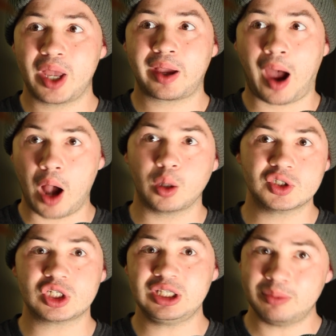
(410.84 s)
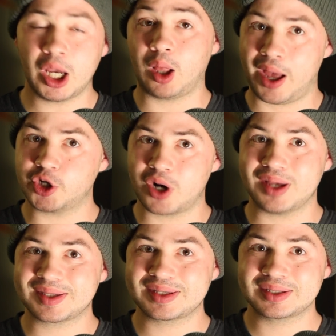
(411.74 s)
my college email
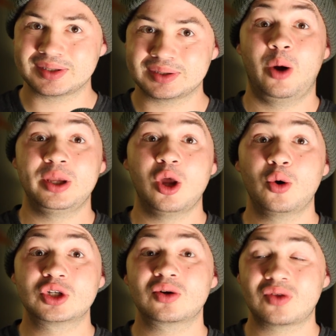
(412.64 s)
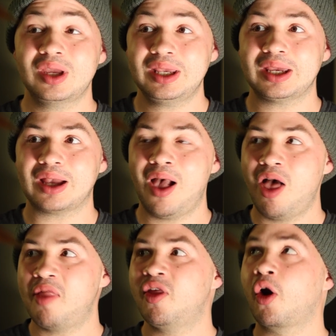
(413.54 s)
address. Now I know what you're thinking.
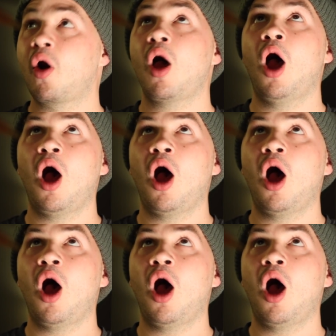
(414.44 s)
There are